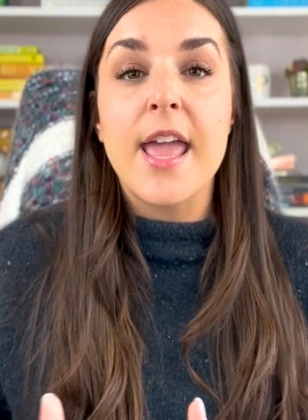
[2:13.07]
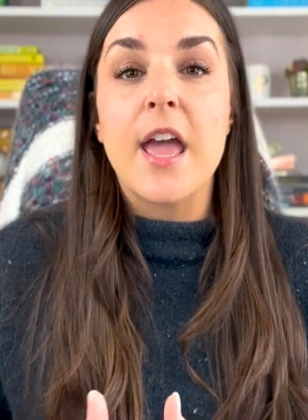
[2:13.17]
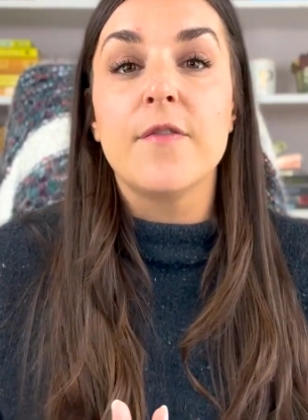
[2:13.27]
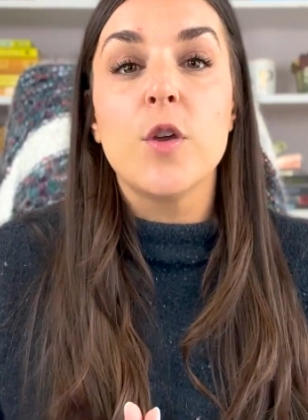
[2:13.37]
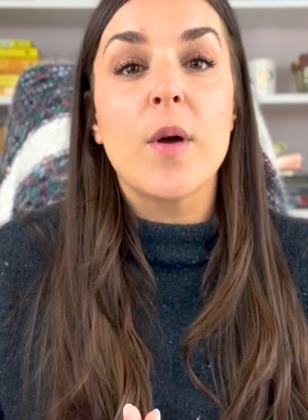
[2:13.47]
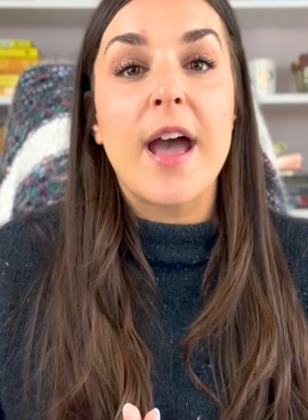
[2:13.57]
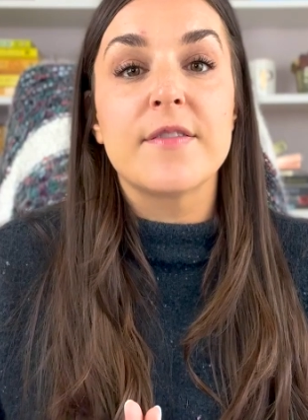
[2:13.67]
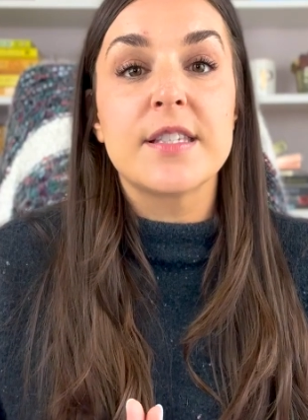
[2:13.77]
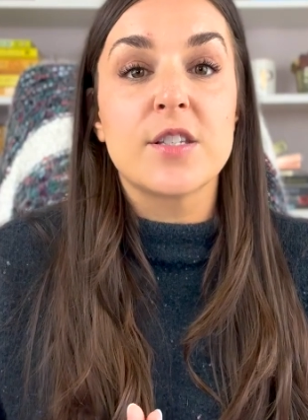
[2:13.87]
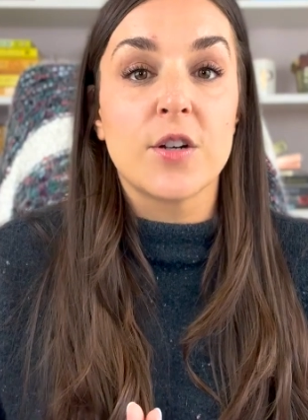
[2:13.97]
If you have
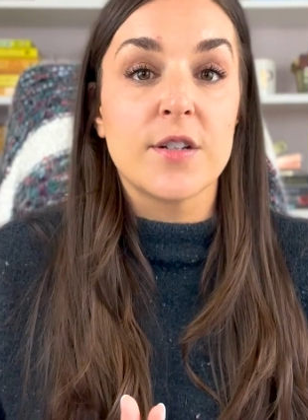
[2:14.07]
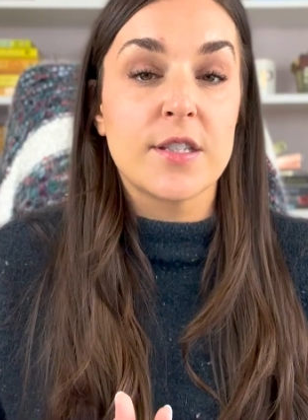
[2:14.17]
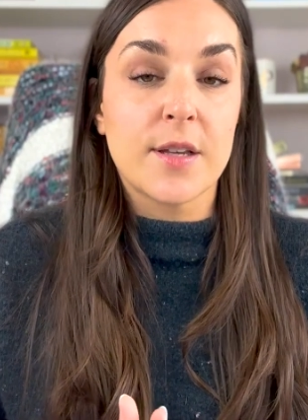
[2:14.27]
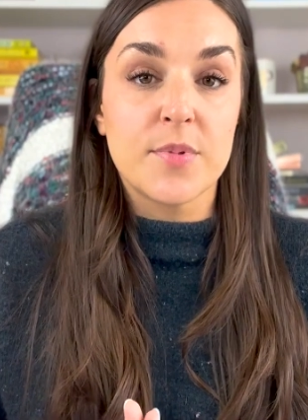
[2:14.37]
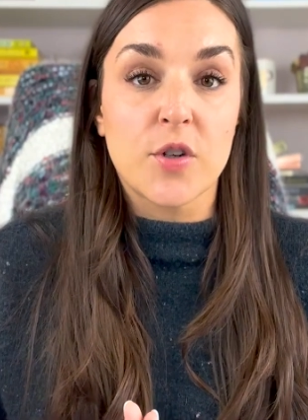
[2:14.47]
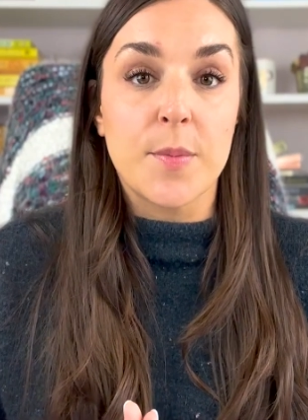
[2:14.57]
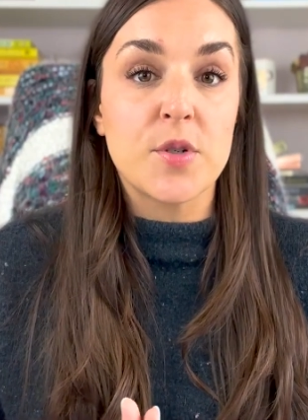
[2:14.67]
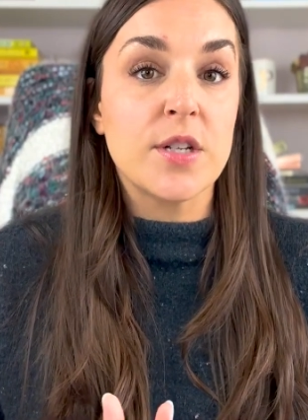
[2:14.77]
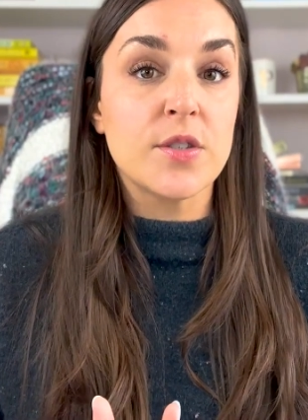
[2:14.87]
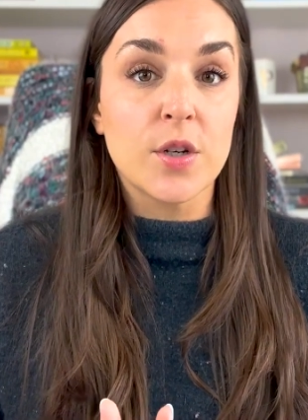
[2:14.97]
certain
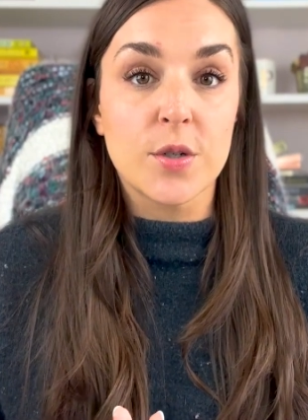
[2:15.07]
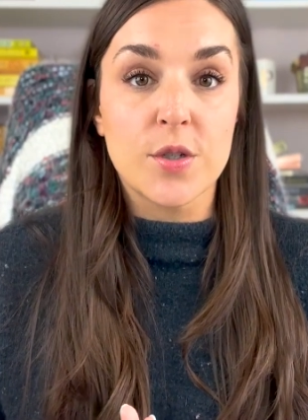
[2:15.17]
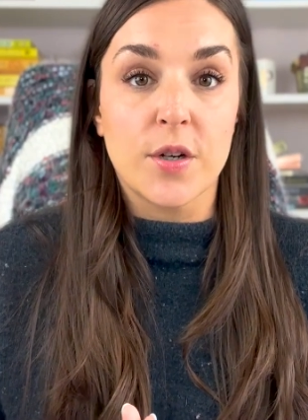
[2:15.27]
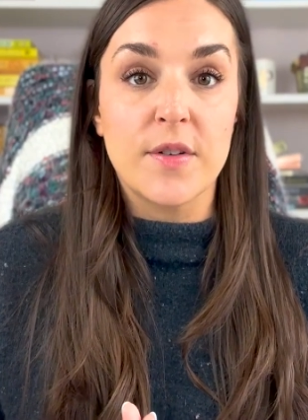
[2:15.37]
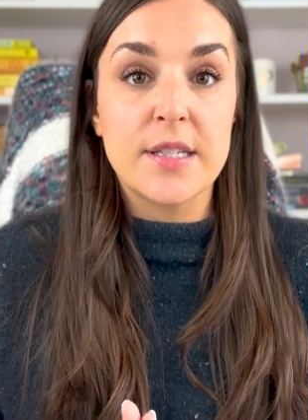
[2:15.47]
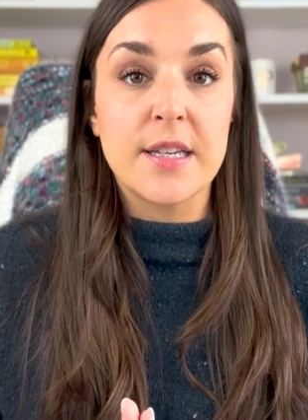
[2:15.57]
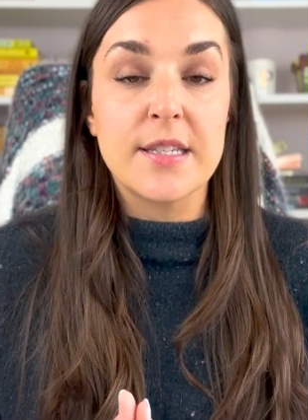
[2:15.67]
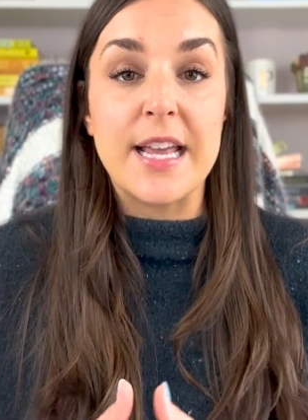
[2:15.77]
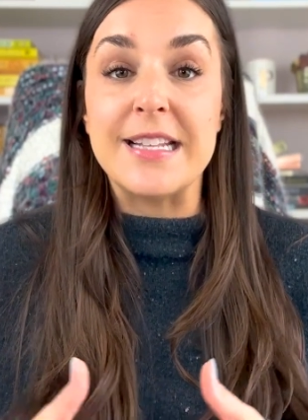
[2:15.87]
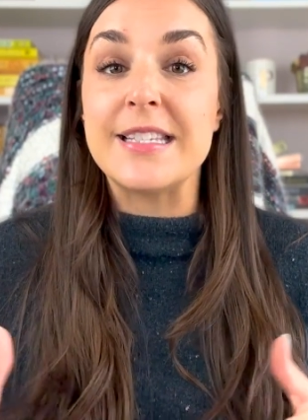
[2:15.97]
subscriptions or
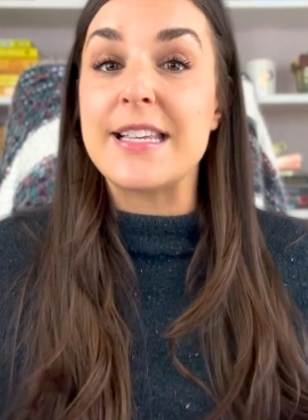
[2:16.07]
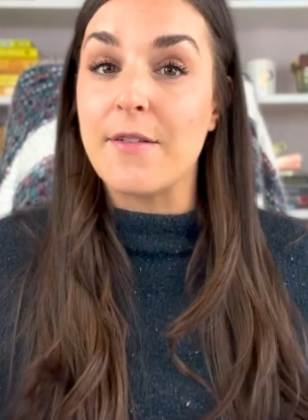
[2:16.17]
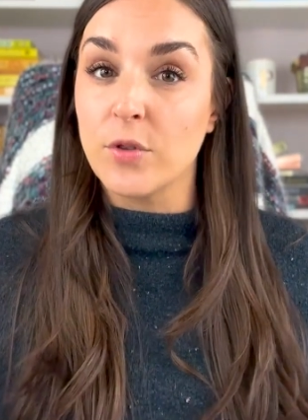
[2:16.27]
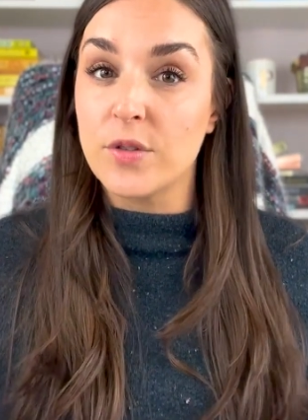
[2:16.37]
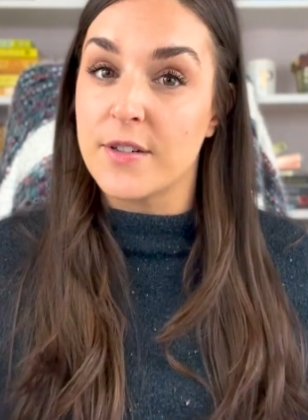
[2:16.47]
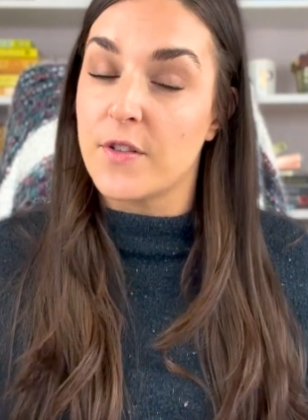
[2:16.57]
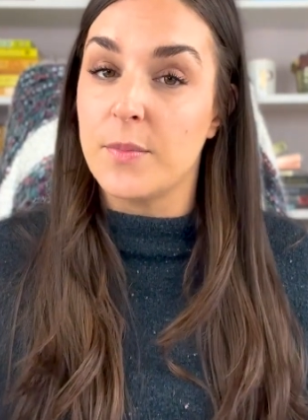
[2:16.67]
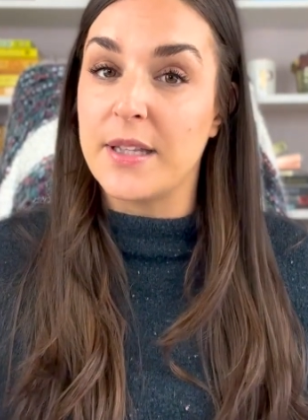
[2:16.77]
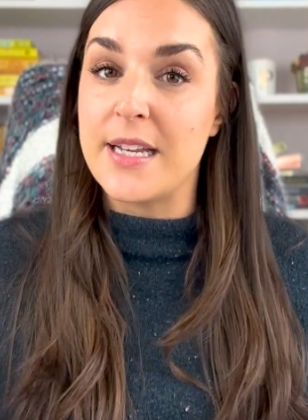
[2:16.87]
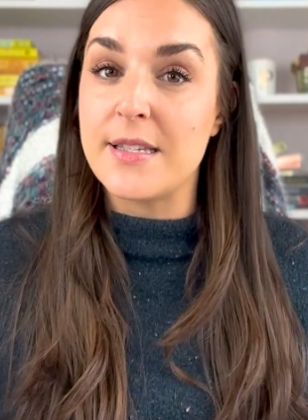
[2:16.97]
services in several
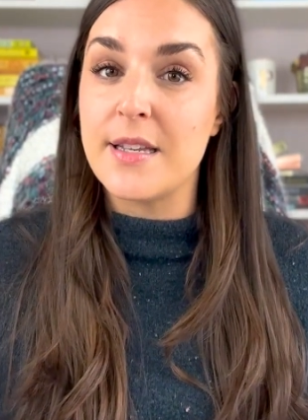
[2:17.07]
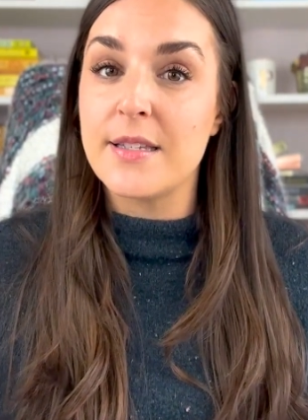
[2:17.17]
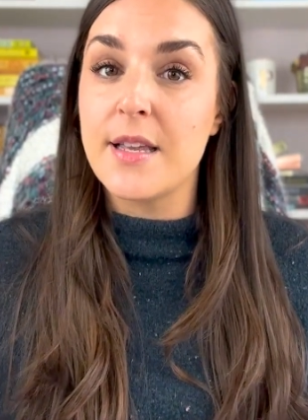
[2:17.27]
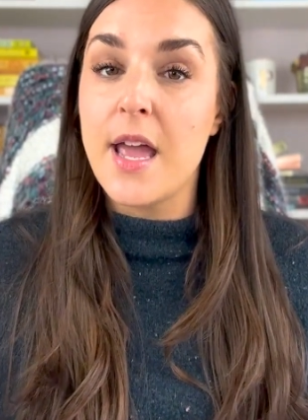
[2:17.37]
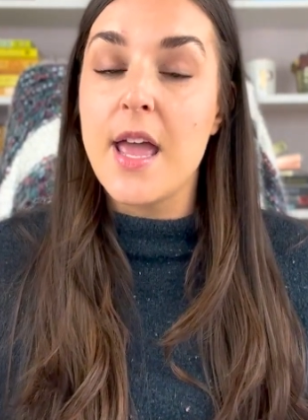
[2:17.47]
different places,